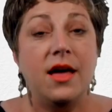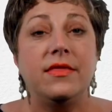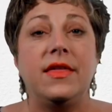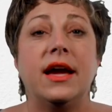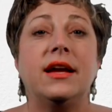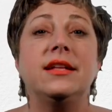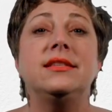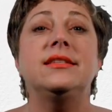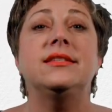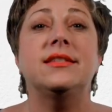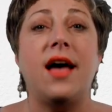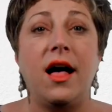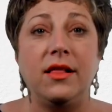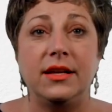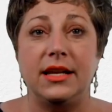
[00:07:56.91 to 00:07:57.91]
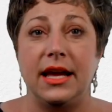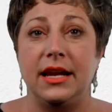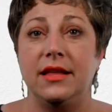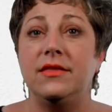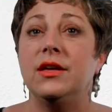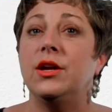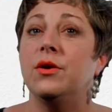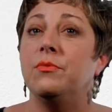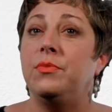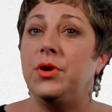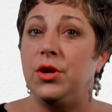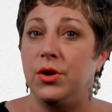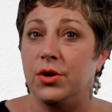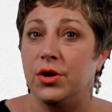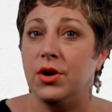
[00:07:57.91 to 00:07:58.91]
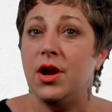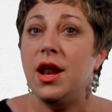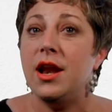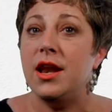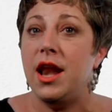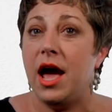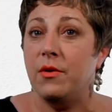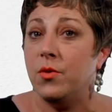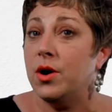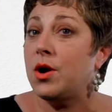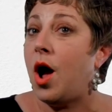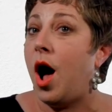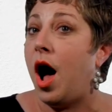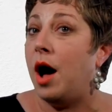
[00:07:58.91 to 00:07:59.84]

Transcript: that consolidated the computer network